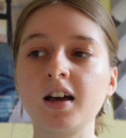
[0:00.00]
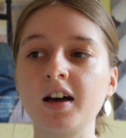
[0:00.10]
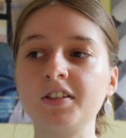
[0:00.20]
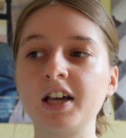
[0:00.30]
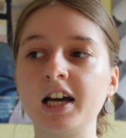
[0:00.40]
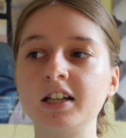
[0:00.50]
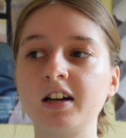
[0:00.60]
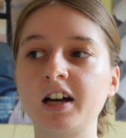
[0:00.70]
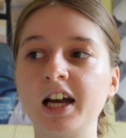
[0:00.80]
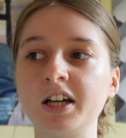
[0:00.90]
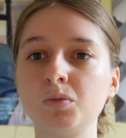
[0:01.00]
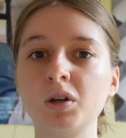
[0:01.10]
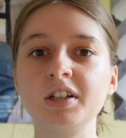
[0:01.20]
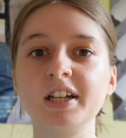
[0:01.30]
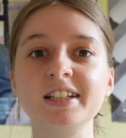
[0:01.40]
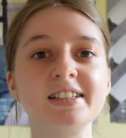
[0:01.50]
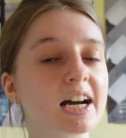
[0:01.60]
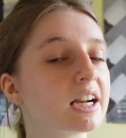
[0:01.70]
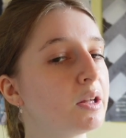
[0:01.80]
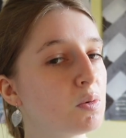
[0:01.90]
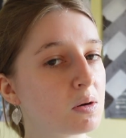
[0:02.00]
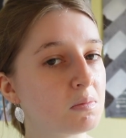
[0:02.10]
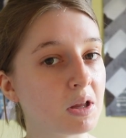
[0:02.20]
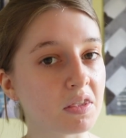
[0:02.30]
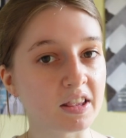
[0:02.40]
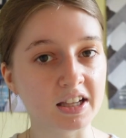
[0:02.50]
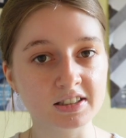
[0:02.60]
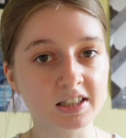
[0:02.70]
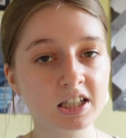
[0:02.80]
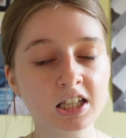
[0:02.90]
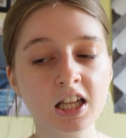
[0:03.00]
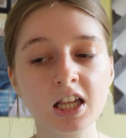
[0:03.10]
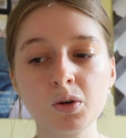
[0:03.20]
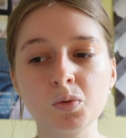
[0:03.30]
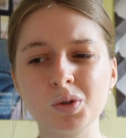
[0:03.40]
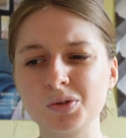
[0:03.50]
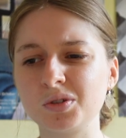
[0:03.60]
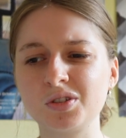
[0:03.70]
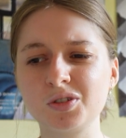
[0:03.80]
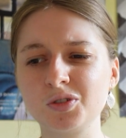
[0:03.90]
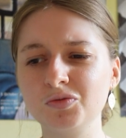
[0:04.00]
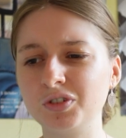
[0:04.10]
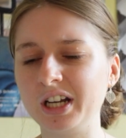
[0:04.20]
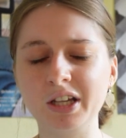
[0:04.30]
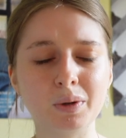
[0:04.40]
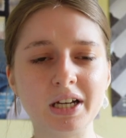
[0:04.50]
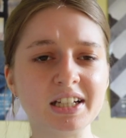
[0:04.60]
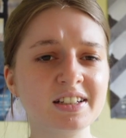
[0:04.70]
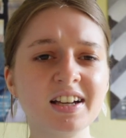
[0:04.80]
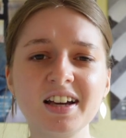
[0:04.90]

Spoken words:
And then I had one exactly 1 month later, which was really weird.